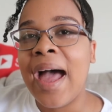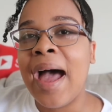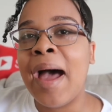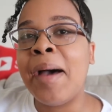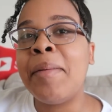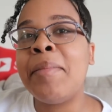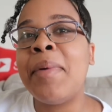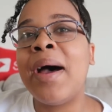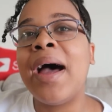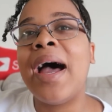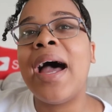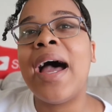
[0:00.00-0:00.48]

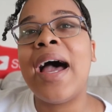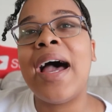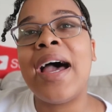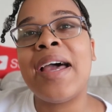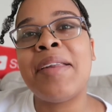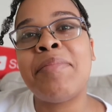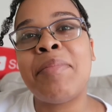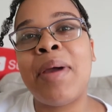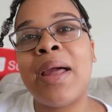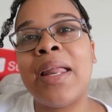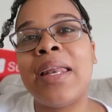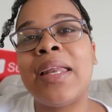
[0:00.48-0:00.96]
I'ma
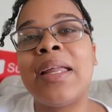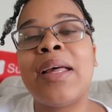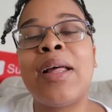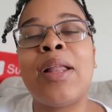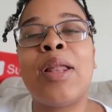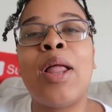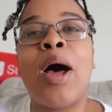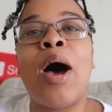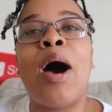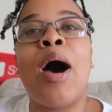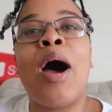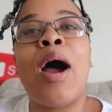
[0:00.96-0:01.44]
add my
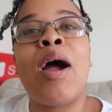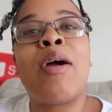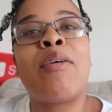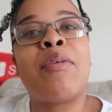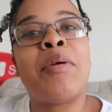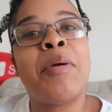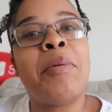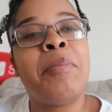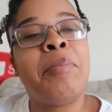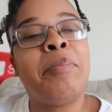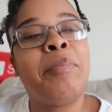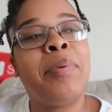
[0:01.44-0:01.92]
little
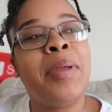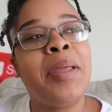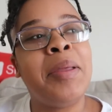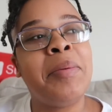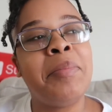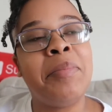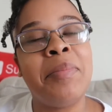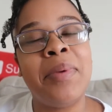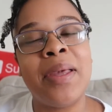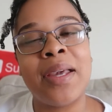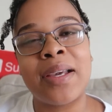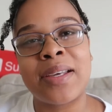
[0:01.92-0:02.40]

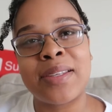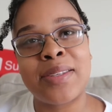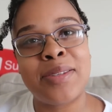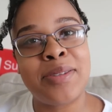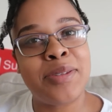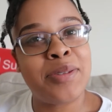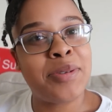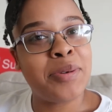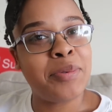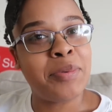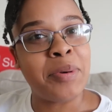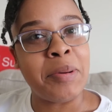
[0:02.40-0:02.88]
R&B
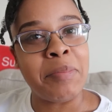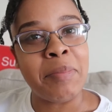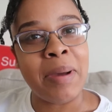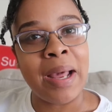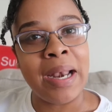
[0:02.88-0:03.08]
mix to it,